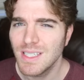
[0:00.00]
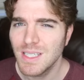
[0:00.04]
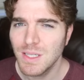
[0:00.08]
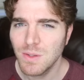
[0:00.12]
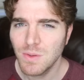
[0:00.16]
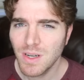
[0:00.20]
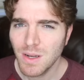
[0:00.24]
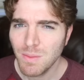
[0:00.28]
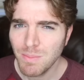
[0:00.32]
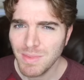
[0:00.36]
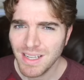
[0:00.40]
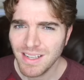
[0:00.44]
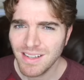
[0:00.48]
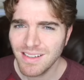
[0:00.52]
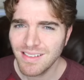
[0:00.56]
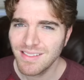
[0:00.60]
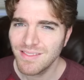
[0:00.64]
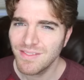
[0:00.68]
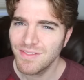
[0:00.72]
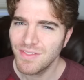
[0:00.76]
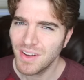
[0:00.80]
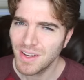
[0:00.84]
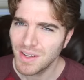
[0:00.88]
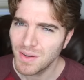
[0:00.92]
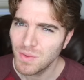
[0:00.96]
See what I
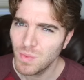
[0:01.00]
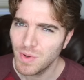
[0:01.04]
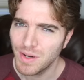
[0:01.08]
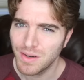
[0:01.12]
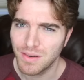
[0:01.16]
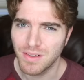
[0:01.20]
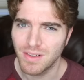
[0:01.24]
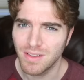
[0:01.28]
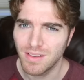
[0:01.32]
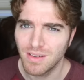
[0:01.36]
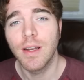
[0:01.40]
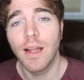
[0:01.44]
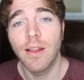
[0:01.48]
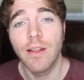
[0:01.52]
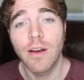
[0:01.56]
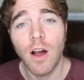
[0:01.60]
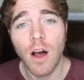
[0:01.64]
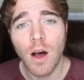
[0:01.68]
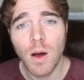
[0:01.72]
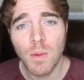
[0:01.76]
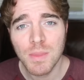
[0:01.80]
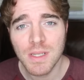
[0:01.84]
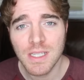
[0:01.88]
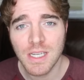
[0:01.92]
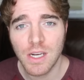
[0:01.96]
mean? Fucking weird. Now the
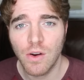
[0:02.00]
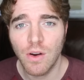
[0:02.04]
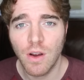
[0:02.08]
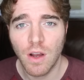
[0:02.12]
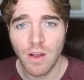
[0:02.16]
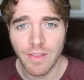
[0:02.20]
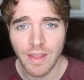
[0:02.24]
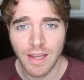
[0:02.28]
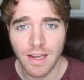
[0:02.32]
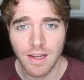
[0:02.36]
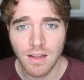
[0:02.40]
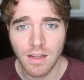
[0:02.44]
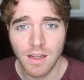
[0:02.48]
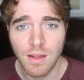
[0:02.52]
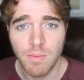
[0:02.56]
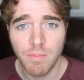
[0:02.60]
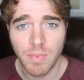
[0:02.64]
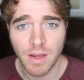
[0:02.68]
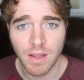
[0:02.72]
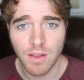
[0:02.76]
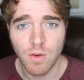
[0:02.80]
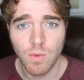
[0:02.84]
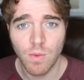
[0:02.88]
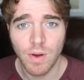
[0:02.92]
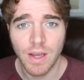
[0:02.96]
commentary on that clip,
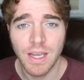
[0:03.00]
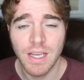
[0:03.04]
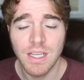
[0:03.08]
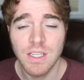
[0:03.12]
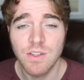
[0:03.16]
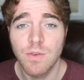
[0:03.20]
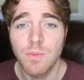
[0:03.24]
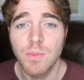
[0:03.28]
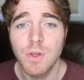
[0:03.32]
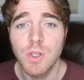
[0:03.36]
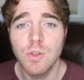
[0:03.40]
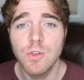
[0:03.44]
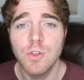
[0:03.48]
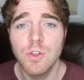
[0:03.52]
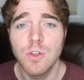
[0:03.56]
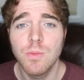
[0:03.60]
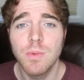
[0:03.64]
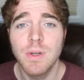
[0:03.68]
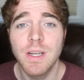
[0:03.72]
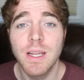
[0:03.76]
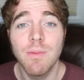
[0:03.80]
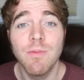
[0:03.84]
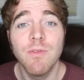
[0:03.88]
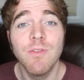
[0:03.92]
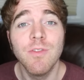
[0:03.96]
by the way, is from a
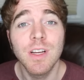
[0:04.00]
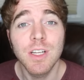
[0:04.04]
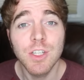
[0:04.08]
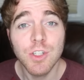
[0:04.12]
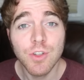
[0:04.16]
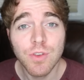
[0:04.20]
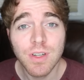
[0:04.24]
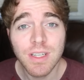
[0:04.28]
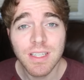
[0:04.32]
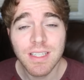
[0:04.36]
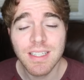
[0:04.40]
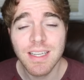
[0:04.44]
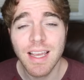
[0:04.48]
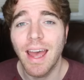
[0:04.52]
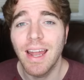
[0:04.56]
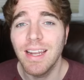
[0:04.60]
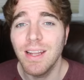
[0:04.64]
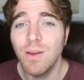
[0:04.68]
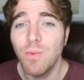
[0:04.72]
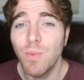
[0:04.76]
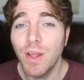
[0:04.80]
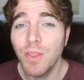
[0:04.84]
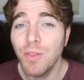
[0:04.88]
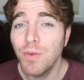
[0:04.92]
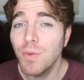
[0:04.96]
YouTuber named Victorus, and
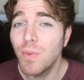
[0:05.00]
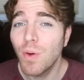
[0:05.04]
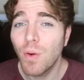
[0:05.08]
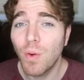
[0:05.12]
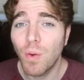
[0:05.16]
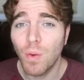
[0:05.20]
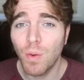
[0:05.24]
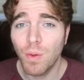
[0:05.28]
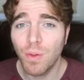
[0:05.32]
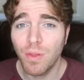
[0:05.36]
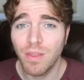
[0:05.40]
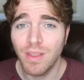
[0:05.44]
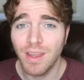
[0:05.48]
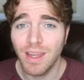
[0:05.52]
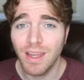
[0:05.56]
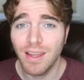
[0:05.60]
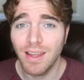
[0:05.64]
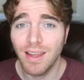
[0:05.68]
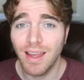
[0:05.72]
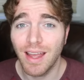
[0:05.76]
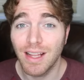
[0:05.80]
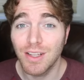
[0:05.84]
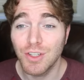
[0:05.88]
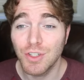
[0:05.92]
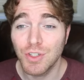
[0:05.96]
he went through the whole
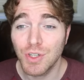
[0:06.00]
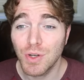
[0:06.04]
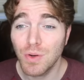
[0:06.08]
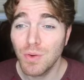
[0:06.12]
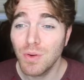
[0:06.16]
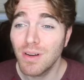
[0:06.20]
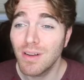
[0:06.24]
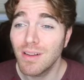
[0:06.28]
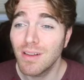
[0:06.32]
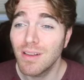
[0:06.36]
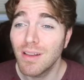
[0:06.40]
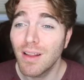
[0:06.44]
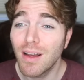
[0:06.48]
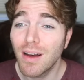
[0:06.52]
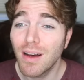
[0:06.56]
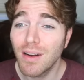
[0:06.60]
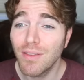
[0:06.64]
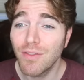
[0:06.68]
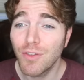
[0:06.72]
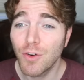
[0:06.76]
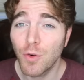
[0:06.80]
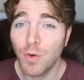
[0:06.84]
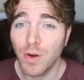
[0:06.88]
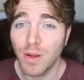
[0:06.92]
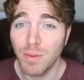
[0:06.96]
thing and showed a lot
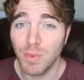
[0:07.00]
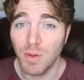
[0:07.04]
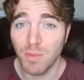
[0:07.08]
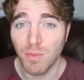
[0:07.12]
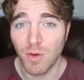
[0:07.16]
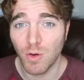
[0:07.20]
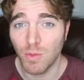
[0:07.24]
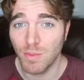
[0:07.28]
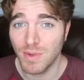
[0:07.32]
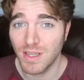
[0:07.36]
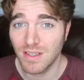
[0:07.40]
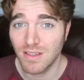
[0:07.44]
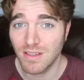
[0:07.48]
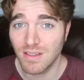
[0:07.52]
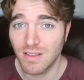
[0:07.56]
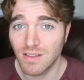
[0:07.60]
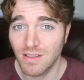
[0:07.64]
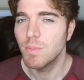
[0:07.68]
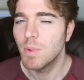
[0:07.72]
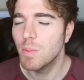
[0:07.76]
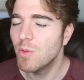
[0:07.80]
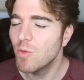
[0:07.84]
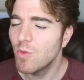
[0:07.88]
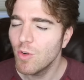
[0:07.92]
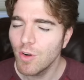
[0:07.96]
of creepy moments.
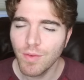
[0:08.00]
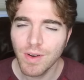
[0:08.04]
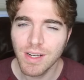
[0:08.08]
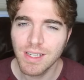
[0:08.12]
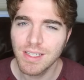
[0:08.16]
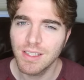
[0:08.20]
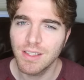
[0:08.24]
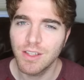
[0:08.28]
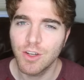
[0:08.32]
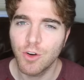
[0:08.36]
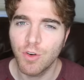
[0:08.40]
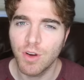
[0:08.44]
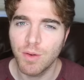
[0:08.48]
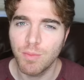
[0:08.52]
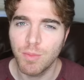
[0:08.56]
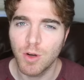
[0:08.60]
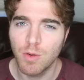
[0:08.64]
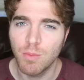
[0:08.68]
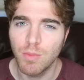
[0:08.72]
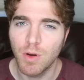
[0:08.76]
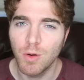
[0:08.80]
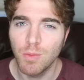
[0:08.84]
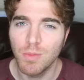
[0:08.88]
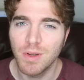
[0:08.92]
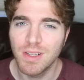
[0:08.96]
But before we get to the
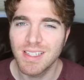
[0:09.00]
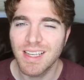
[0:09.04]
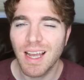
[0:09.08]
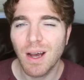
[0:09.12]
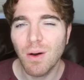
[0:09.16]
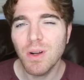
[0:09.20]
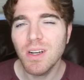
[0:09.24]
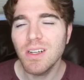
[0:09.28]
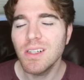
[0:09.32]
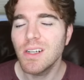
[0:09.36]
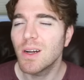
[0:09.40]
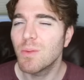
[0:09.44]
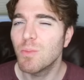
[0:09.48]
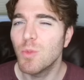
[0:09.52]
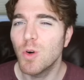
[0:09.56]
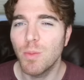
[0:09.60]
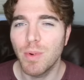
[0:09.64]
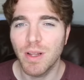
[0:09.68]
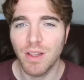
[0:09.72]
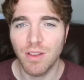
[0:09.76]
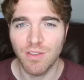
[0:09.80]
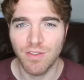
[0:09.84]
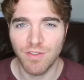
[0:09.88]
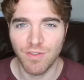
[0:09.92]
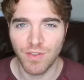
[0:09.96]
creepier moments, I want to talk more
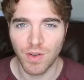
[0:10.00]
about the